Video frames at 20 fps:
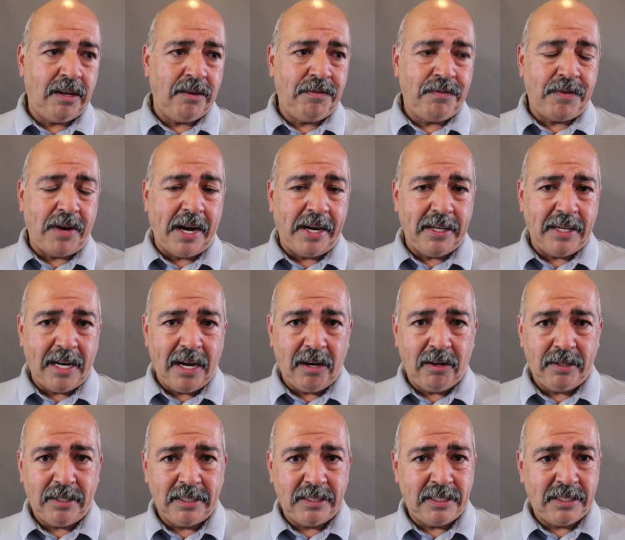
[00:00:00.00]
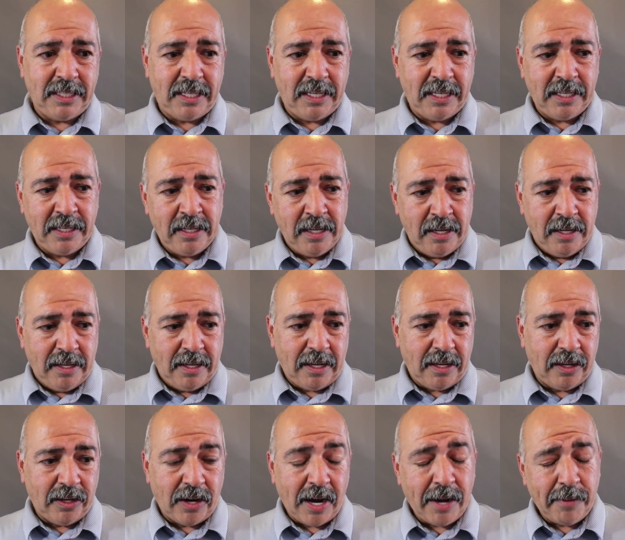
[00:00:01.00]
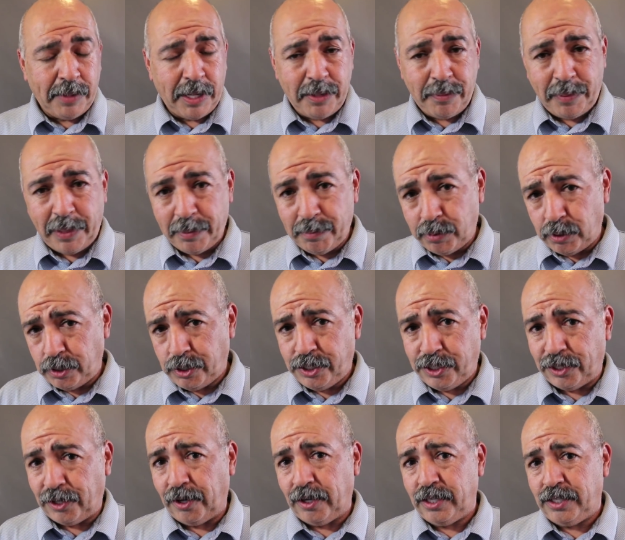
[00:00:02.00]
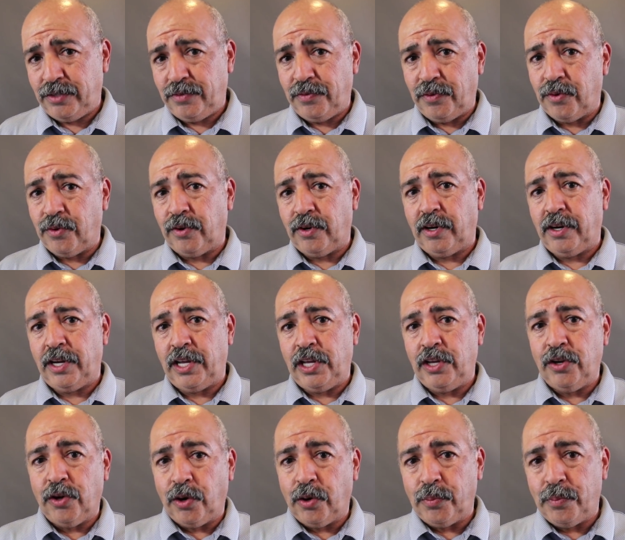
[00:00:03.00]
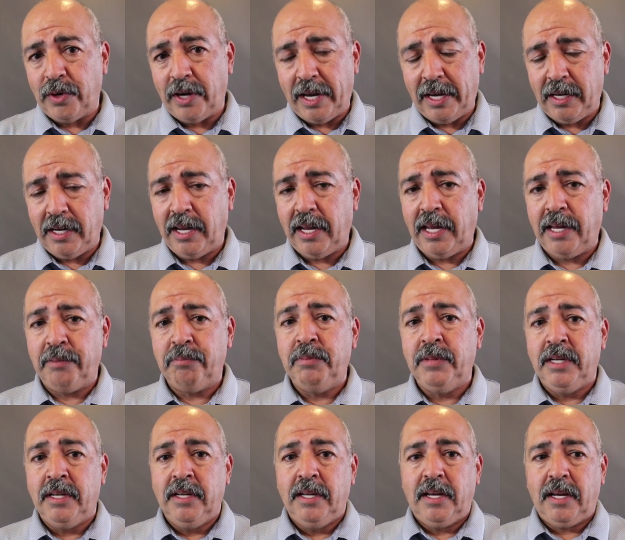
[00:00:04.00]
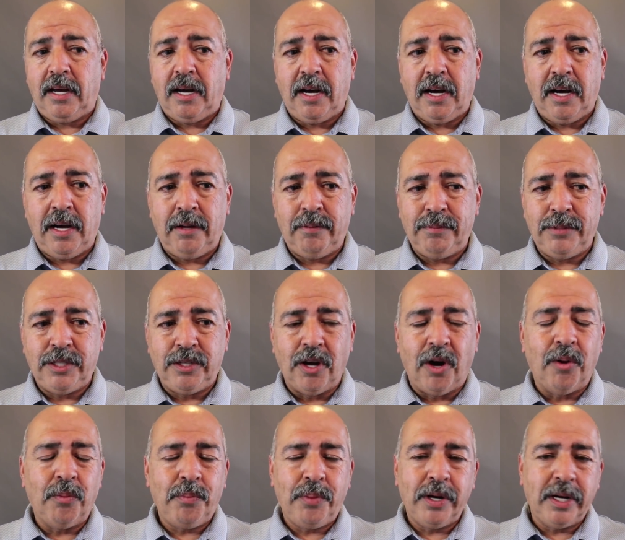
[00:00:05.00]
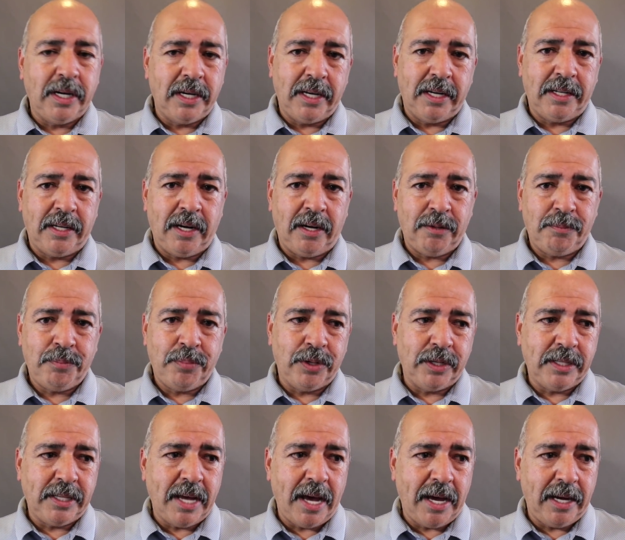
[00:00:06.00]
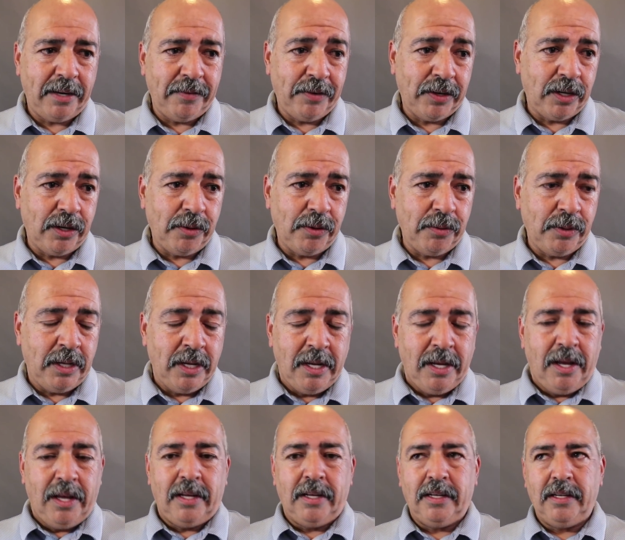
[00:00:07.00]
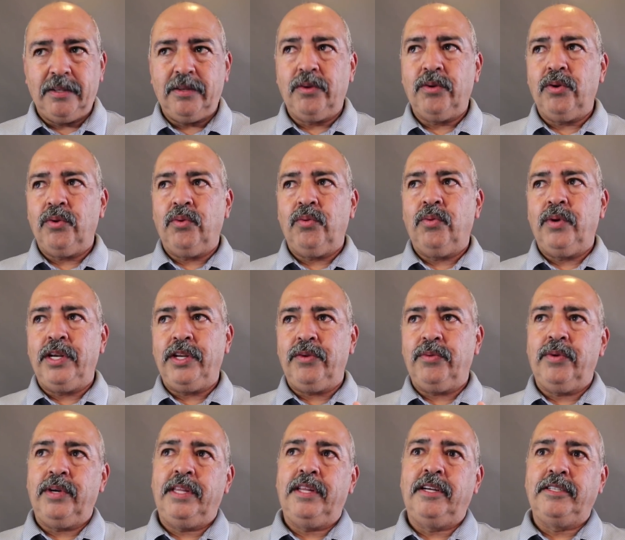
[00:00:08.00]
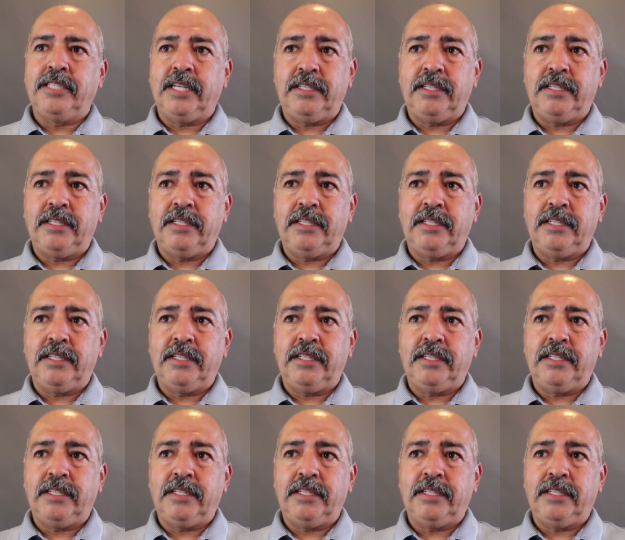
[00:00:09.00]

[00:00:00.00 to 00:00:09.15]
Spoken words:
find out and see how many people search for your brand name. Don't put it in there. Put that if you're gonna when there's